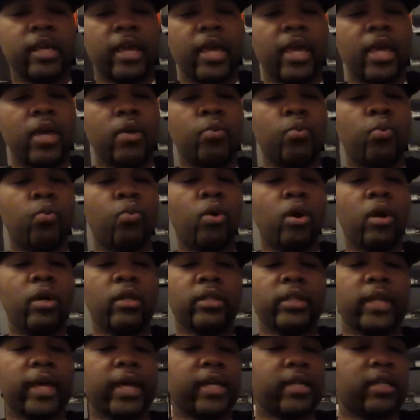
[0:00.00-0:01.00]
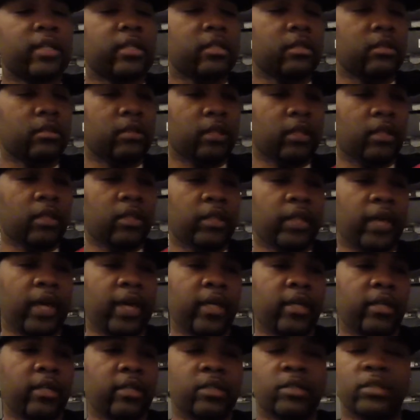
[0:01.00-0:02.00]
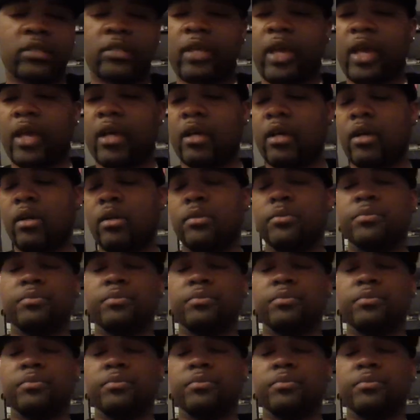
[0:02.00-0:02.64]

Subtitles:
A1. Like Shaq.